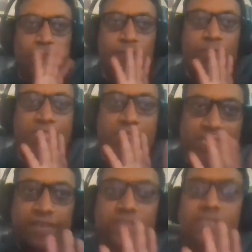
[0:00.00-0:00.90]
we
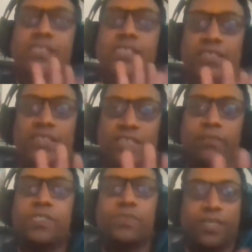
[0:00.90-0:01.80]
stay within certain
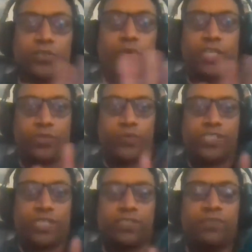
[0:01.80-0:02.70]
limits while talking to
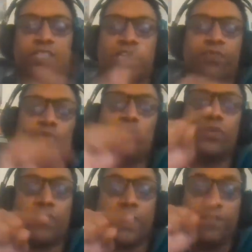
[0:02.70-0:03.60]
each other, and we therefore
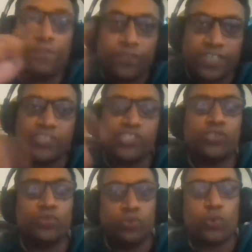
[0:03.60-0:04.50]
don't infringe
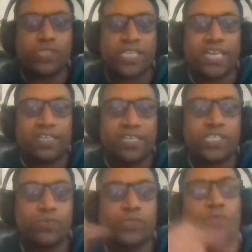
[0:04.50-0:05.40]
into those
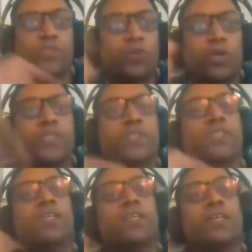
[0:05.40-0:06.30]
areas which will
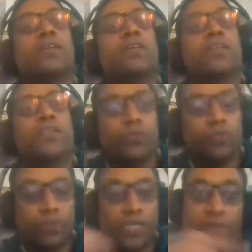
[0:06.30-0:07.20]
cause,
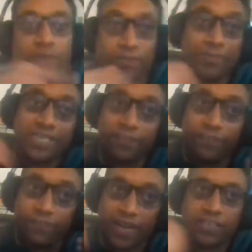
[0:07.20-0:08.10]
where we might have
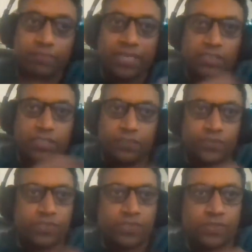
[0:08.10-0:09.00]
fundamental
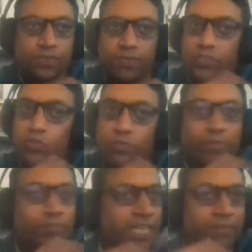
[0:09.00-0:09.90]
differences, where you
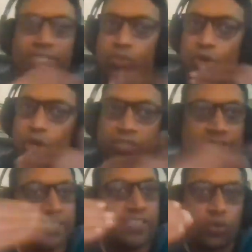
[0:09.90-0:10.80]
and I may not
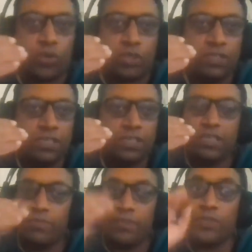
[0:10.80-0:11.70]
agree at all,
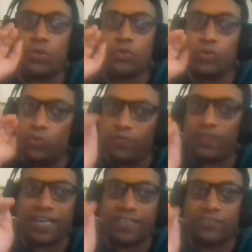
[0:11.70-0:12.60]
but we not go too
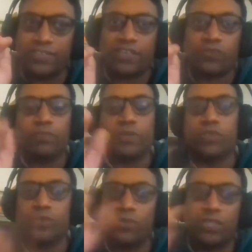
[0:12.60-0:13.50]
far down that road,
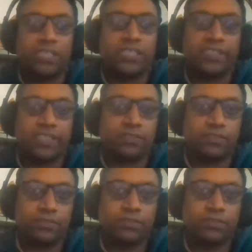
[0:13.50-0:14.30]
because we're going to hurt the other,